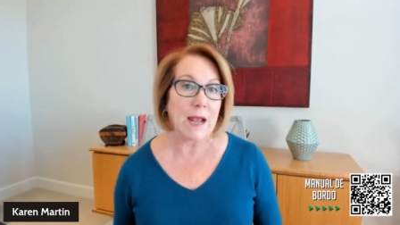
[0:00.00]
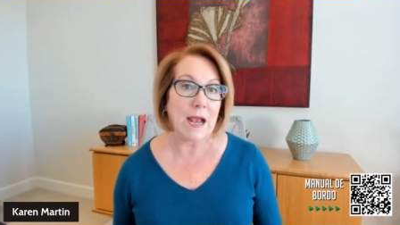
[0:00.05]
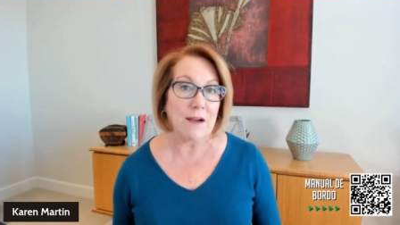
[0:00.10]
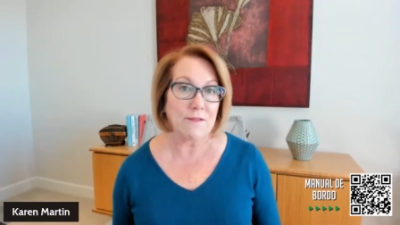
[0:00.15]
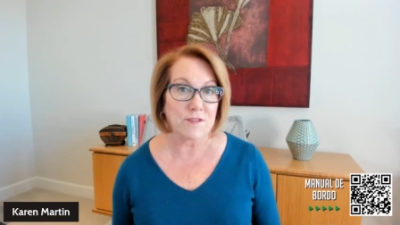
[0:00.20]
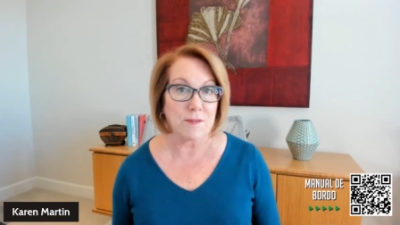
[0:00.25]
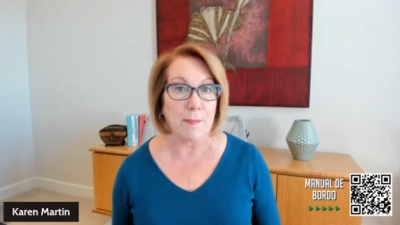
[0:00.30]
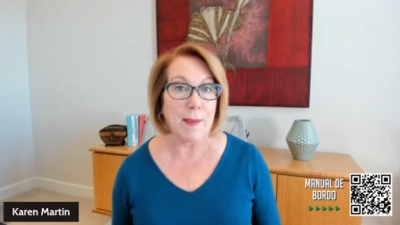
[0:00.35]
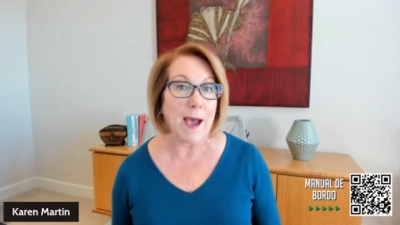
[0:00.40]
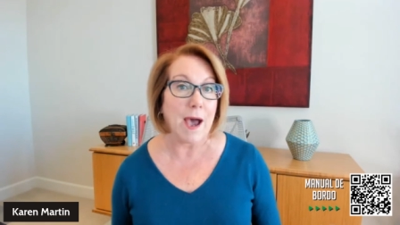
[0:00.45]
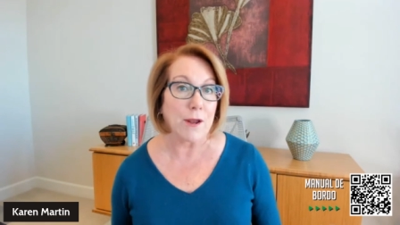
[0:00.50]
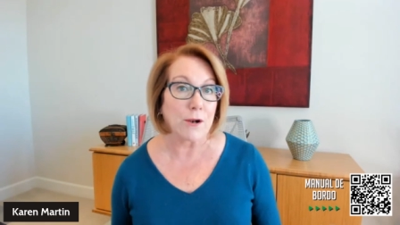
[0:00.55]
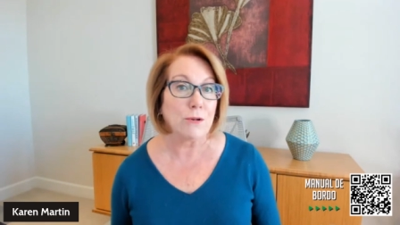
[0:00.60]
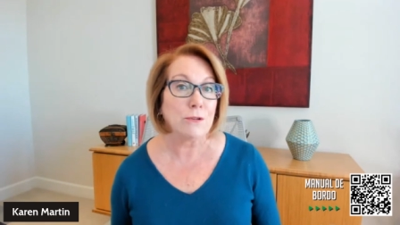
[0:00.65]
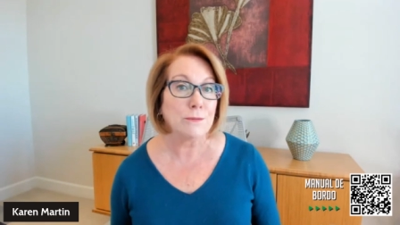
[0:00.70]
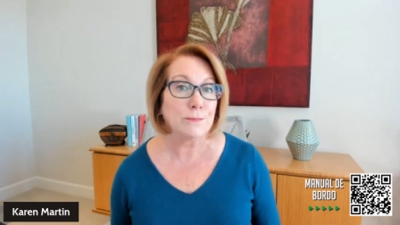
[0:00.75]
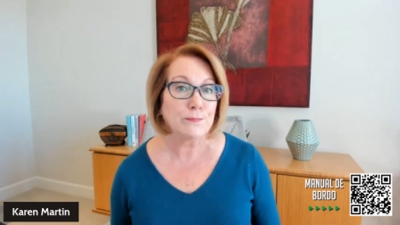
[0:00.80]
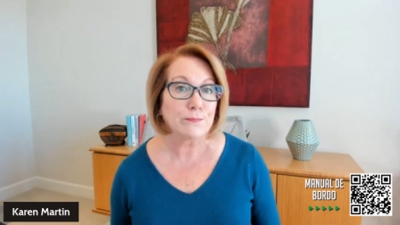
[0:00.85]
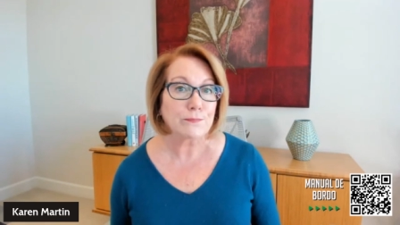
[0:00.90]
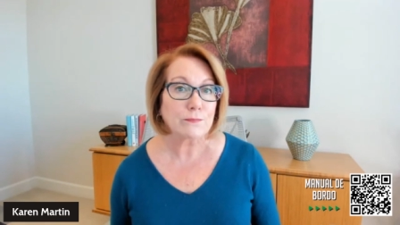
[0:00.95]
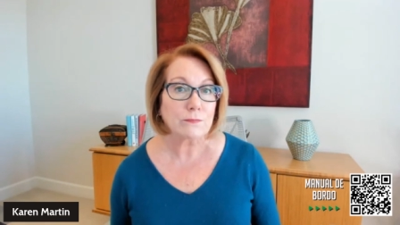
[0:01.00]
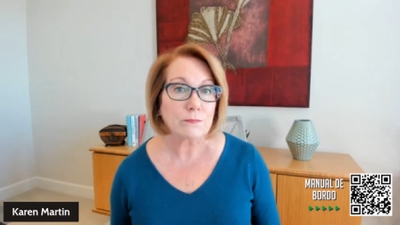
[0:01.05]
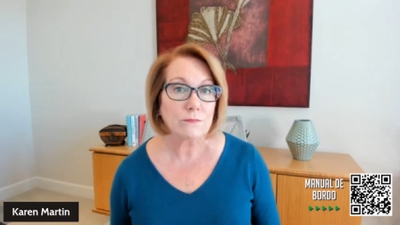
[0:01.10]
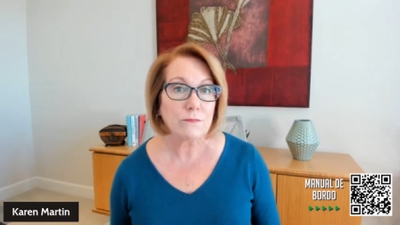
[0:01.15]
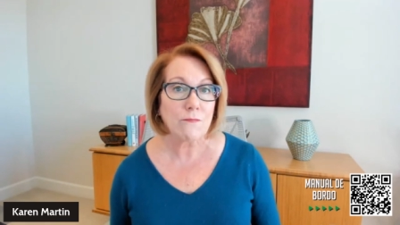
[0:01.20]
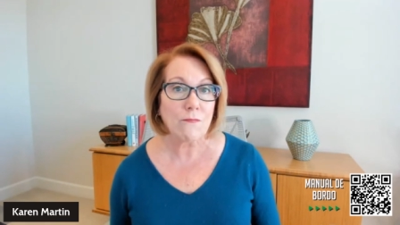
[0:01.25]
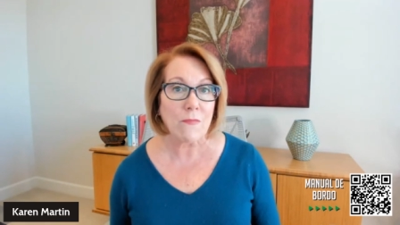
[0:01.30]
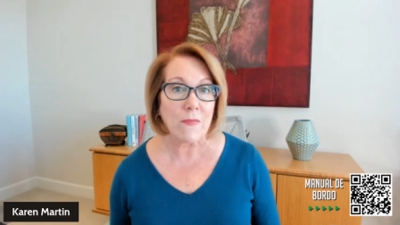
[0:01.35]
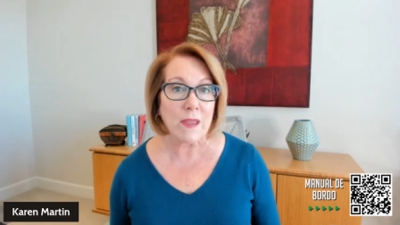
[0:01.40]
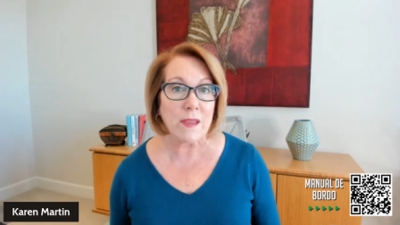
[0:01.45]
have to battle,
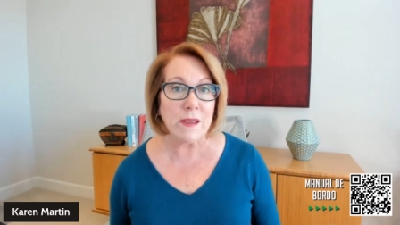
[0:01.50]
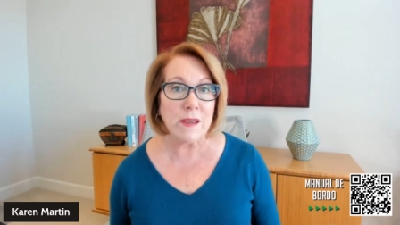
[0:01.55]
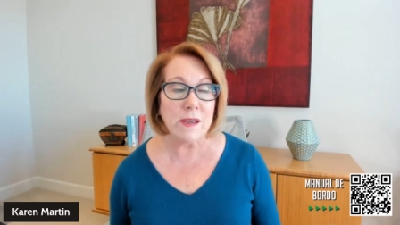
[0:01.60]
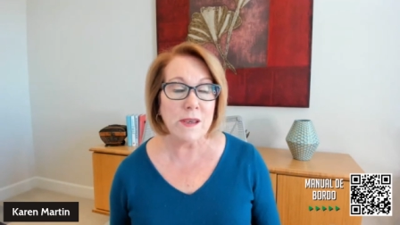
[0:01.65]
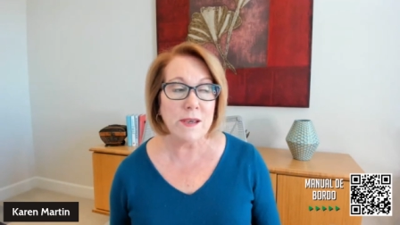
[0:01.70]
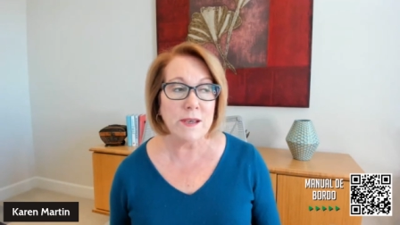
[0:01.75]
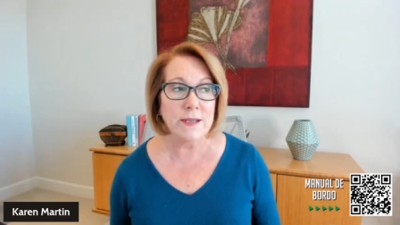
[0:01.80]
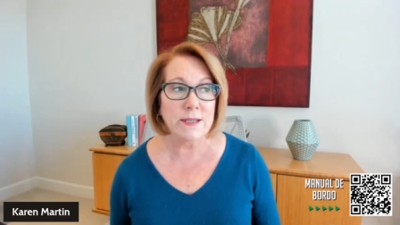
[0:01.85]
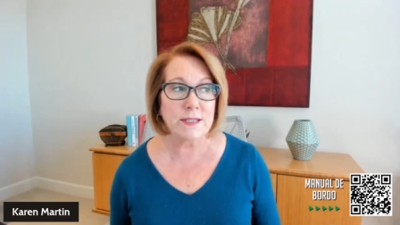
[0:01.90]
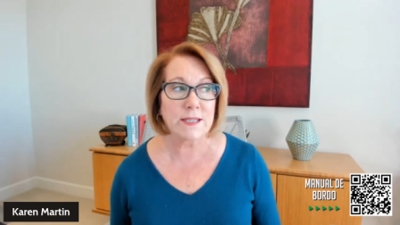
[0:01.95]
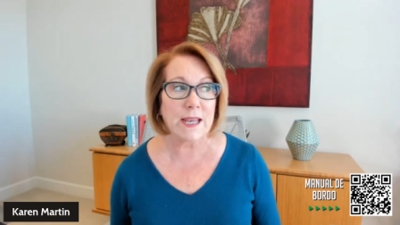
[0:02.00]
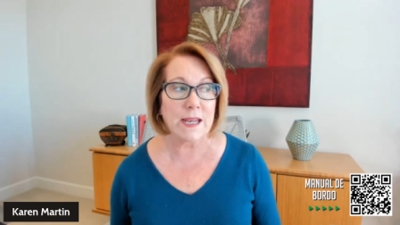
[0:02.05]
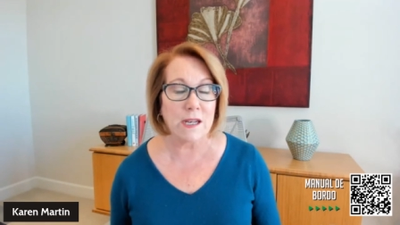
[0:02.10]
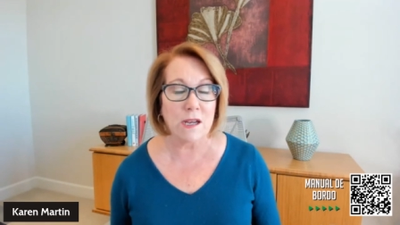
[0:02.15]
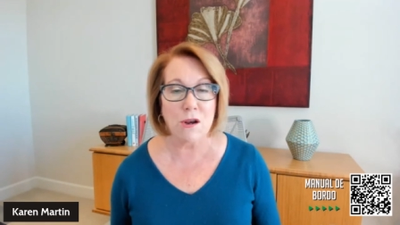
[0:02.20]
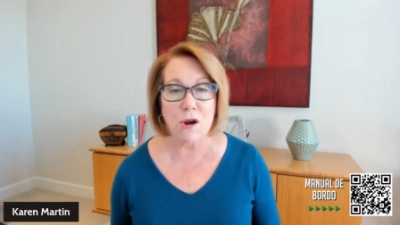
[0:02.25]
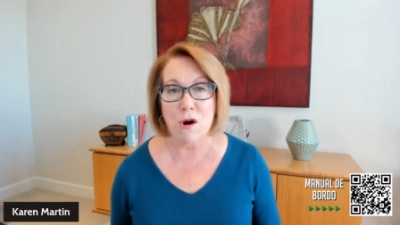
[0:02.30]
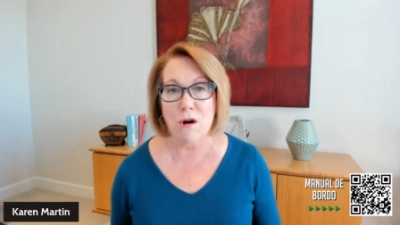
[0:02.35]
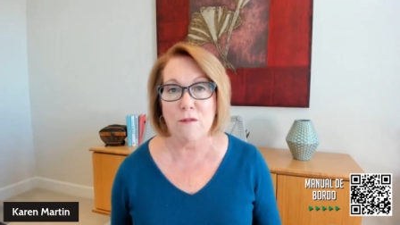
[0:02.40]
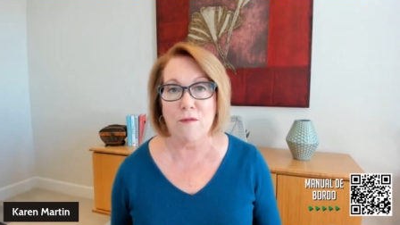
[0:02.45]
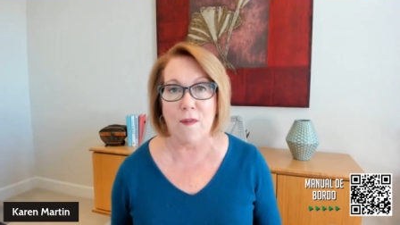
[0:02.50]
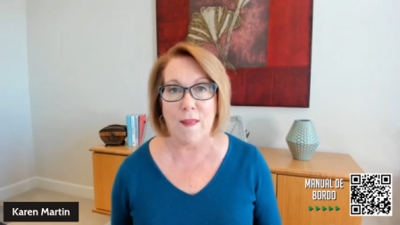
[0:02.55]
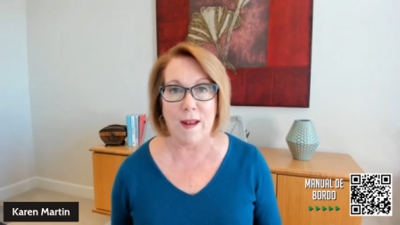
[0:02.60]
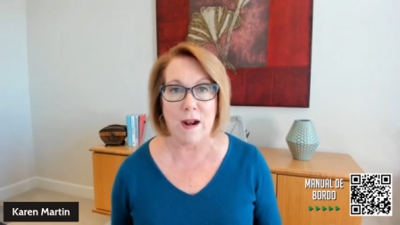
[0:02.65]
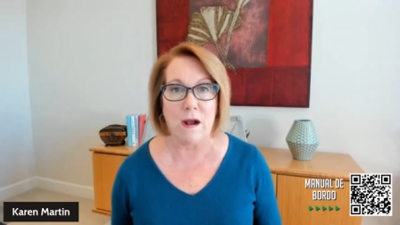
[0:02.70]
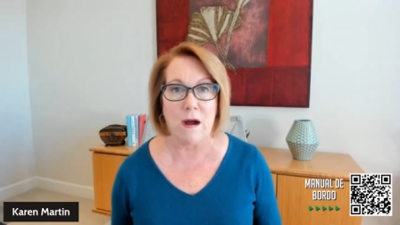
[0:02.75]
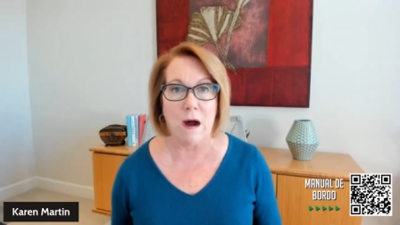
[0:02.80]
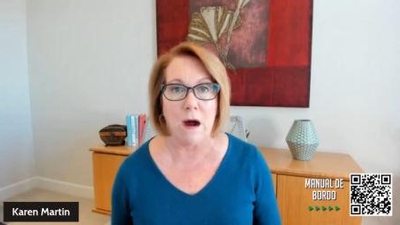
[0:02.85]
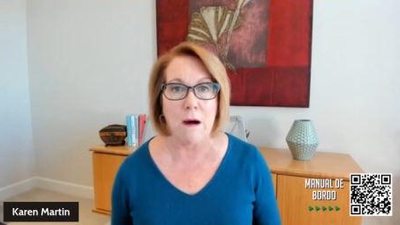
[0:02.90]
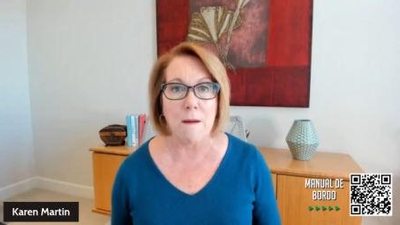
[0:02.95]
is getting over
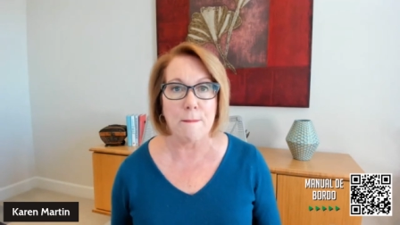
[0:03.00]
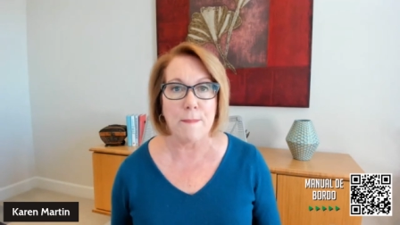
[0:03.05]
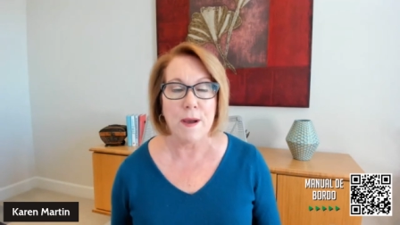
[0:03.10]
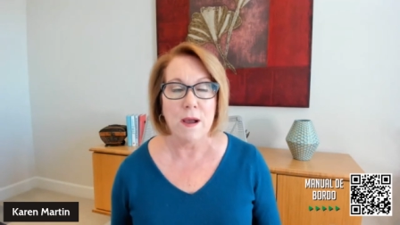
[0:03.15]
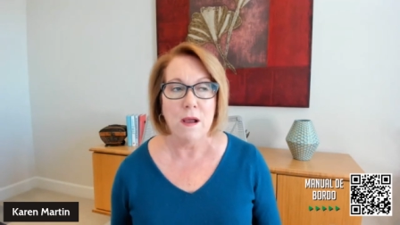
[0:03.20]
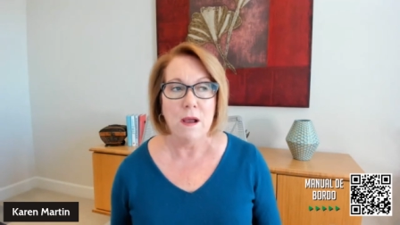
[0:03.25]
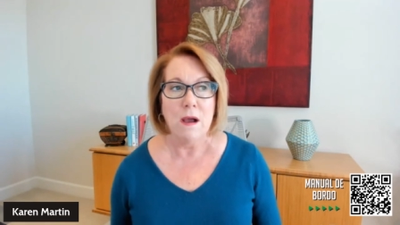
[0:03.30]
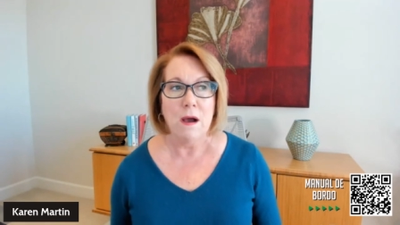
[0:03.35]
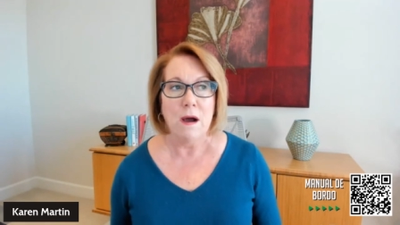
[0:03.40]
that hump